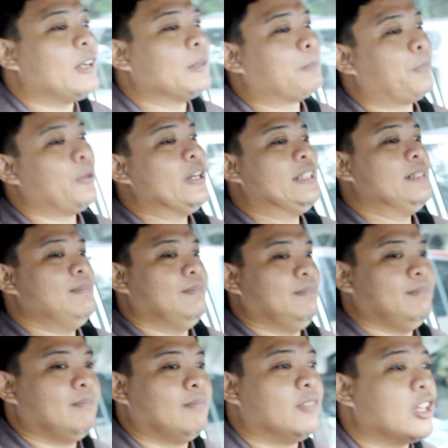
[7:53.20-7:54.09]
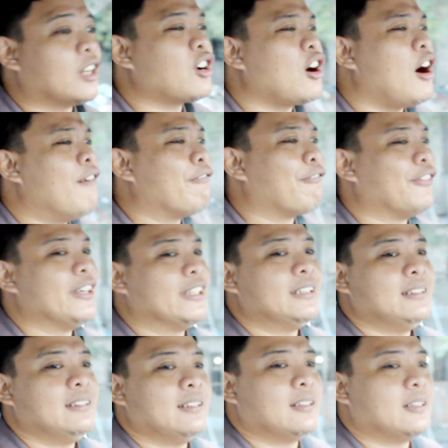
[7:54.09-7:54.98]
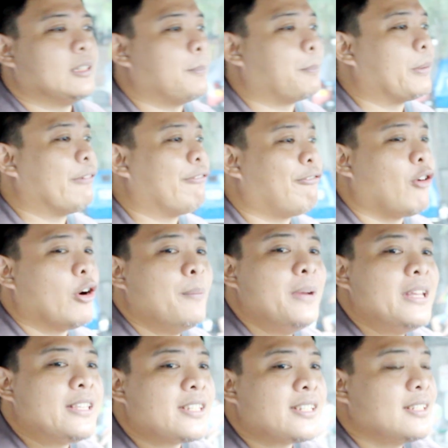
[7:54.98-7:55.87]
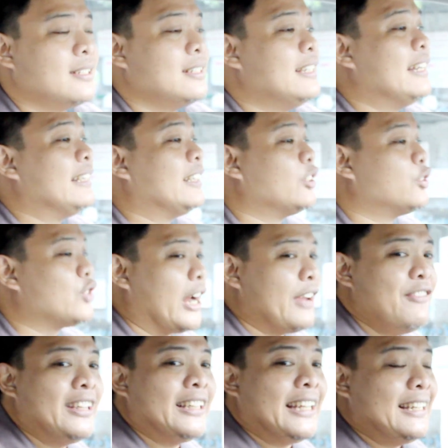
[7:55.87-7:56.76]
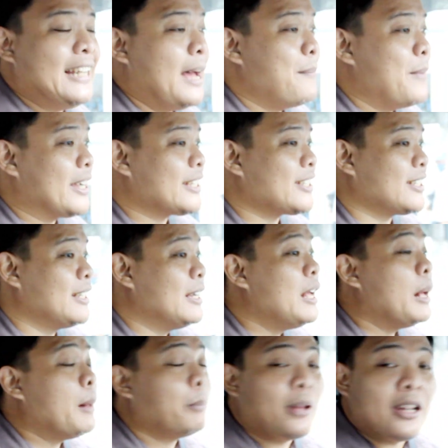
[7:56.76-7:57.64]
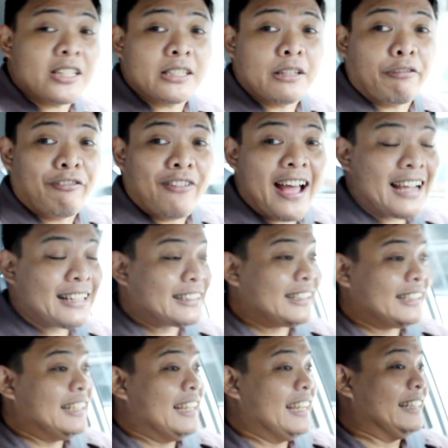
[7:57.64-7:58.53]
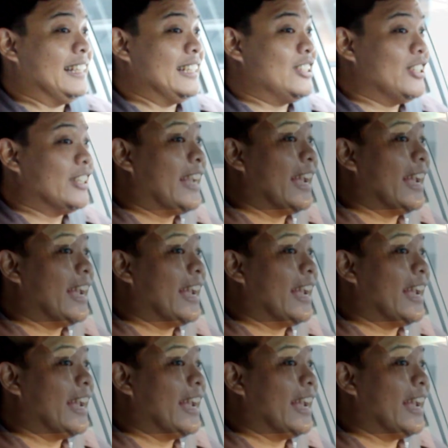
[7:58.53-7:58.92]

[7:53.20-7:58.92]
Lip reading: output, the comfort, the performance, the driving dynamics, plus the fact that you